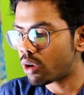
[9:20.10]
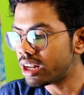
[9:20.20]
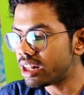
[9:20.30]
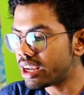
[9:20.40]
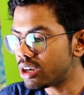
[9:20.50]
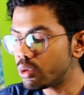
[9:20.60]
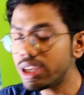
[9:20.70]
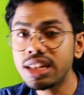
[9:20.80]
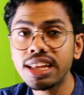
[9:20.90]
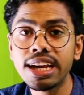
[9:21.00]
So what they are
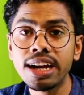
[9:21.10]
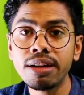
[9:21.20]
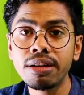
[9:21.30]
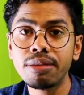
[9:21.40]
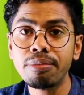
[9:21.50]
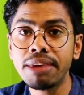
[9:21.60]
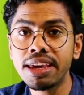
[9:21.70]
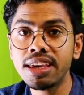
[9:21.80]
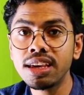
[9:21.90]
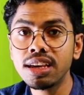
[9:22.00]
doing, they are
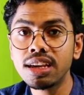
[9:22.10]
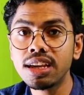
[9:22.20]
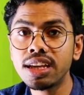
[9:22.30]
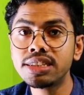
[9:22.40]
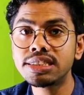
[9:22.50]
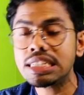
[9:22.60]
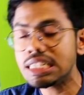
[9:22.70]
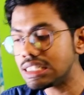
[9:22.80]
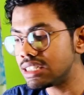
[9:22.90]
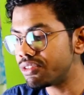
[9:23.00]
making it's
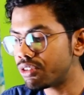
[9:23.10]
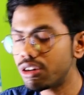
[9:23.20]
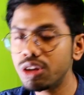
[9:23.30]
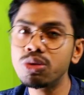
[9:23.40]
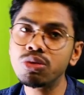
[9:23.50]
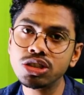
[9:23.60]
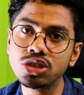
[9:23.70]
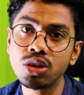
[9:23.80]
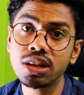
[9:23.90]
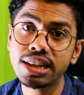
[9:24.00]
easy for you to
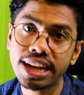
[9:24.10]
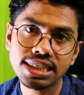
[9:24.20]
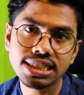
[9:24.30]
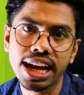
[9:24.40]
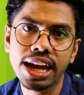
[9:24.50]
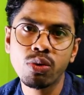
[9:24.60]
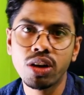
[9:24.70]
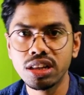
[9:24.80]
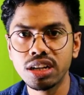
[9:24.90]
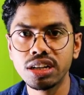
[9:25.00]
install that Sky
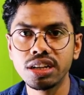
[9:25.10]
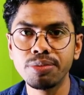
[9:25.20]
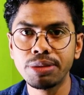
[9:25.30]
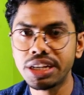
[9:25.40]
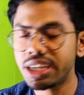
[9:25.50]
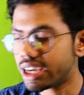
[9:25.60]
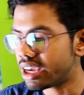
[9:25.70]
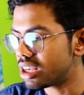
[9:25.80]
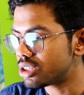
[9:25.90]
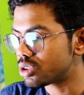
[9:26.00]
130
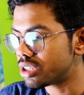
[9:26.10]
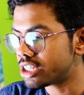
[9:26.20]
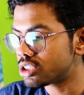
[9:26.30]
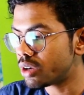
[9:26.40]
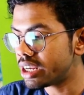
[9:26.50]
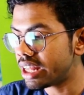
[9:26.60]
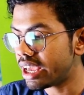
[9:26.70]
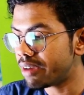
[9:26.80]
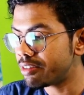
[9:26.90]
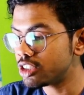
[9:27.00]
PDK. So that's why
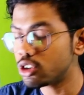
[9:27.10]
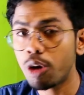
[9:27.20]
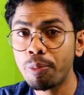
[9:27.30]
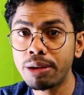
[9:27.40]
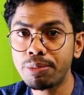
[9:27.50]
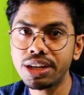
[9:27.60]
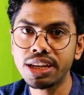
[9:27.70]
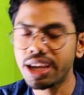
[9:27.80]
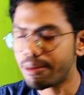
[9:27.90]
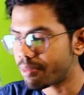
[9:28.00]
they have this open
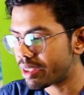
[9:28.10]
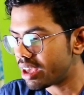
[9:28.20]
PDK.